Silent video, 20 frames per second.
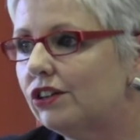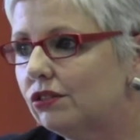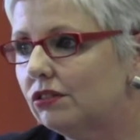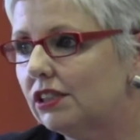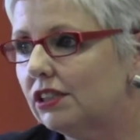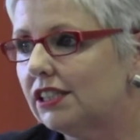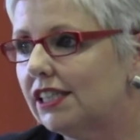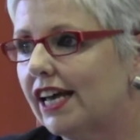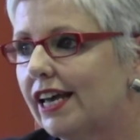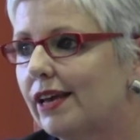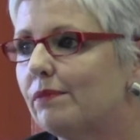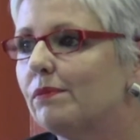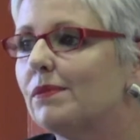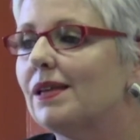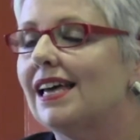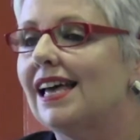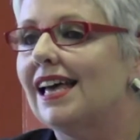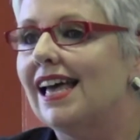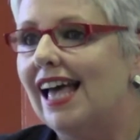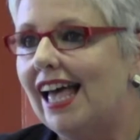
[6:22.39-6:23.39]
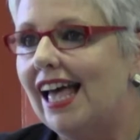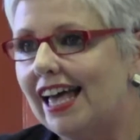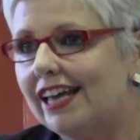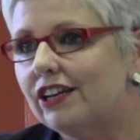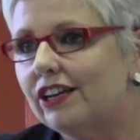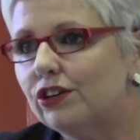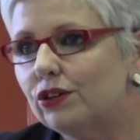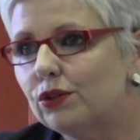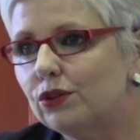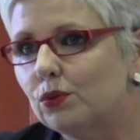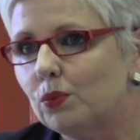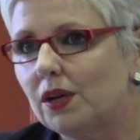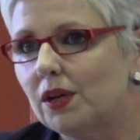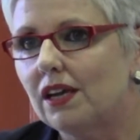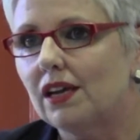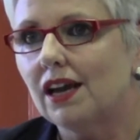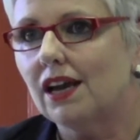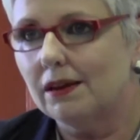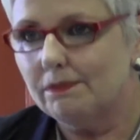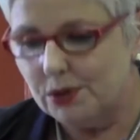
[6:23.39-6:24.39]
our own time, in our own
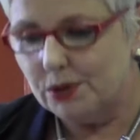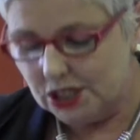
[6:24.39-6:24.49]
way,